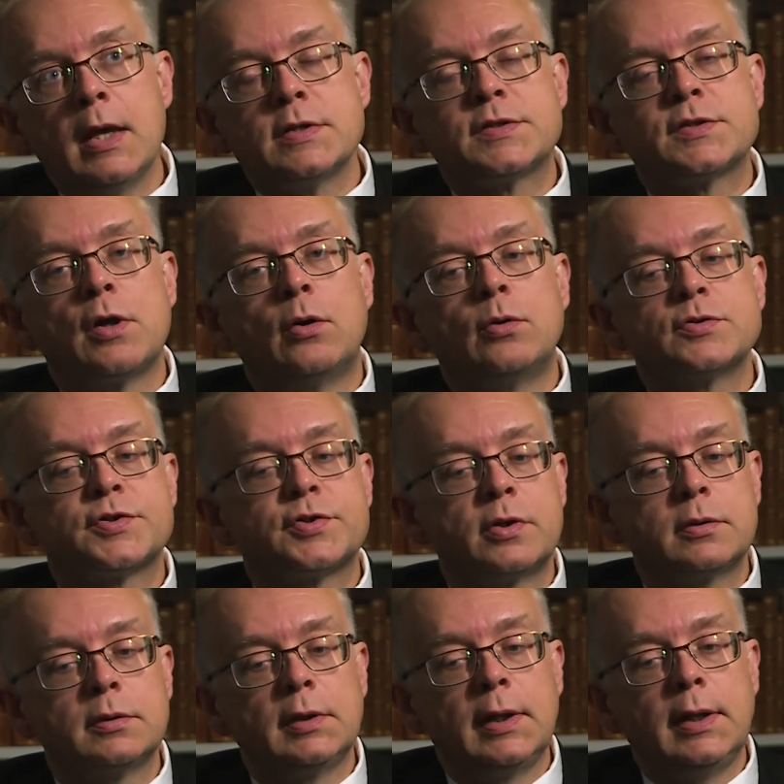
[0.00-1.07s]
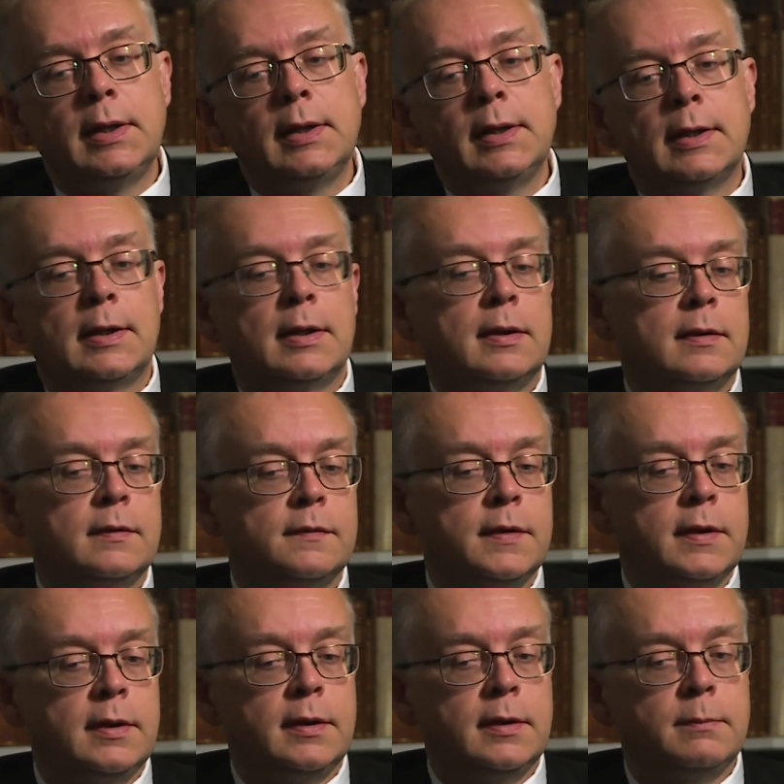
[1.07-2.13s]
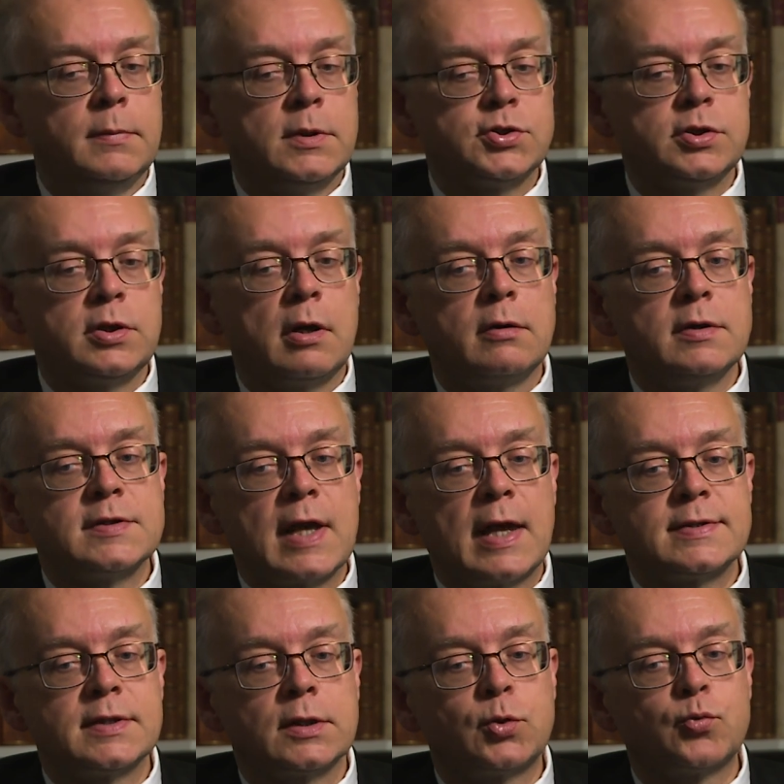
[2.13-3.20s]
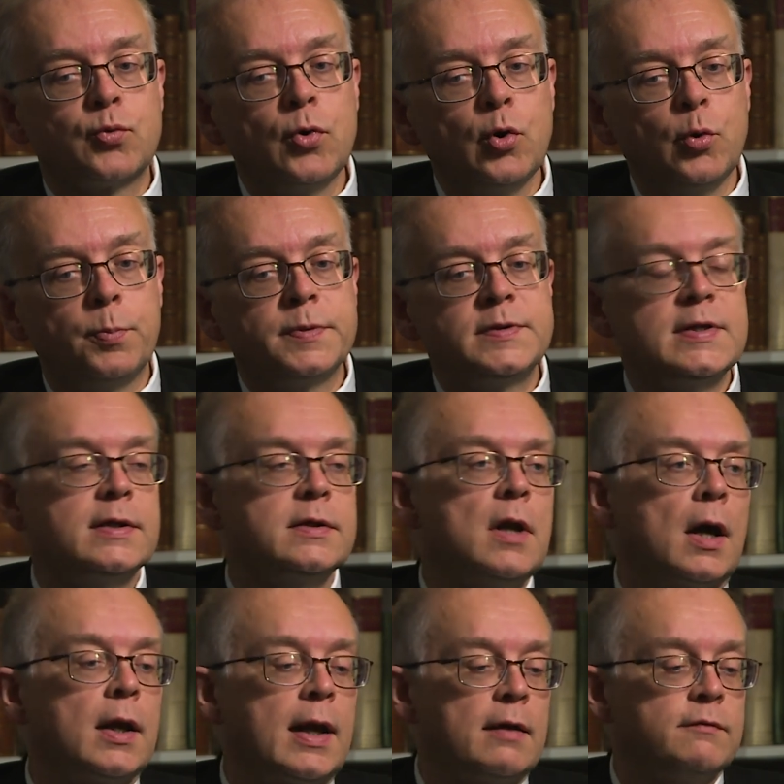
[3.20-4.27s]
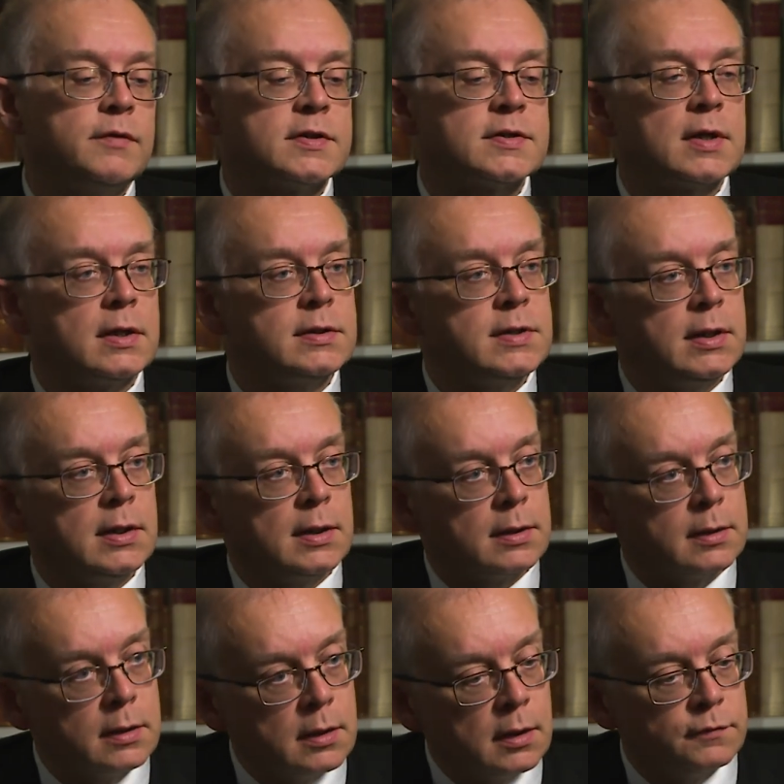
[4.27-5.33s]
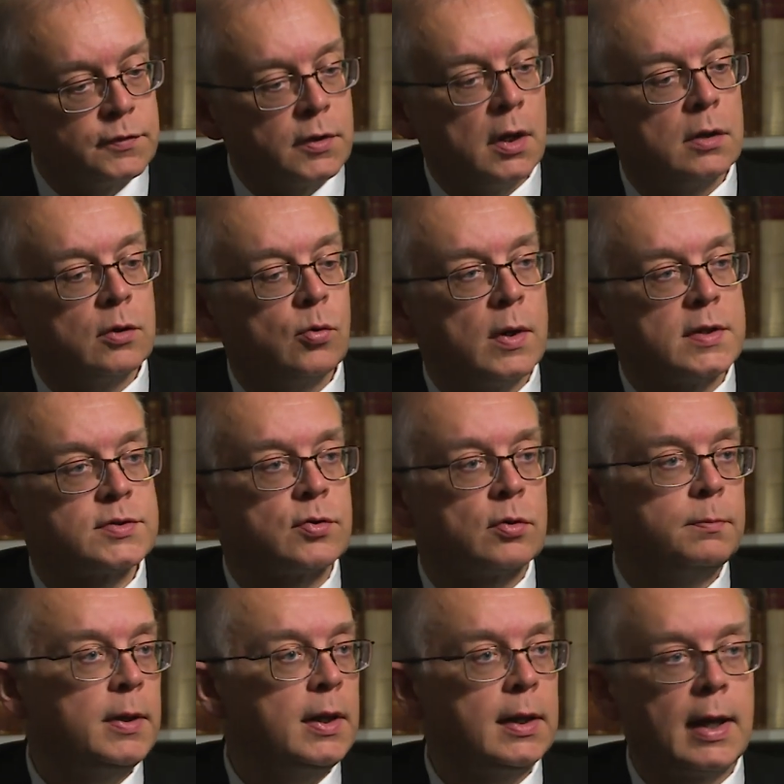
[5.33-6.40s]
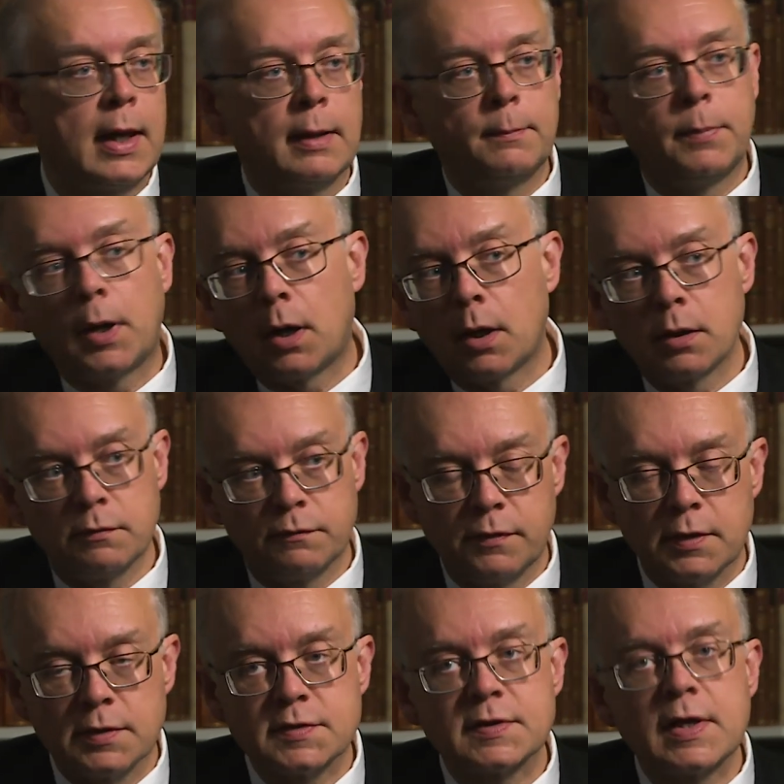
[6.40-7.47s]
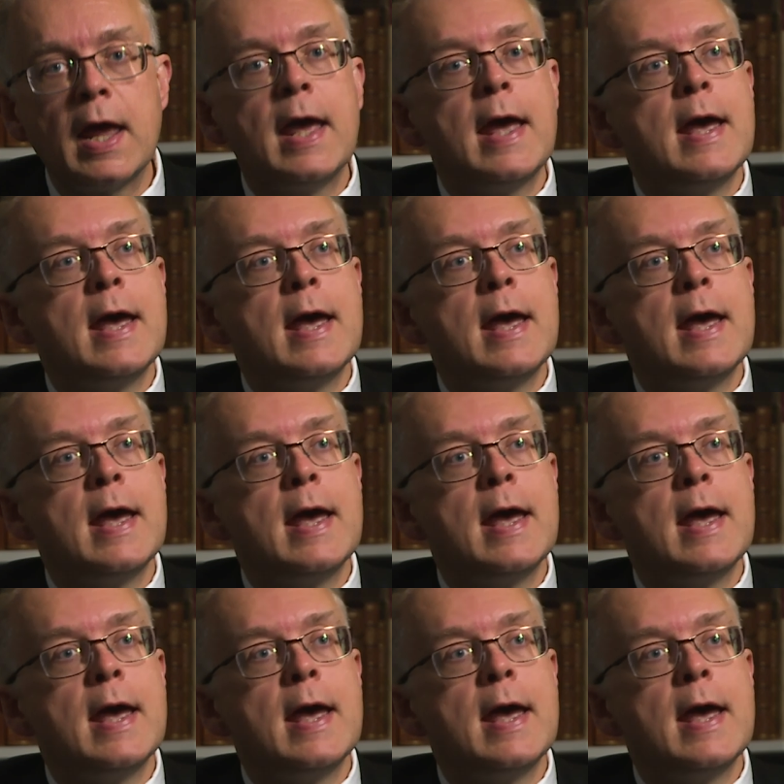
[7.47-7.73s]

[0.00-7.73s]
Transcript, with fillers: So, certainly, uh, the missionaries as a group did not have this idea of conquest or being part of this.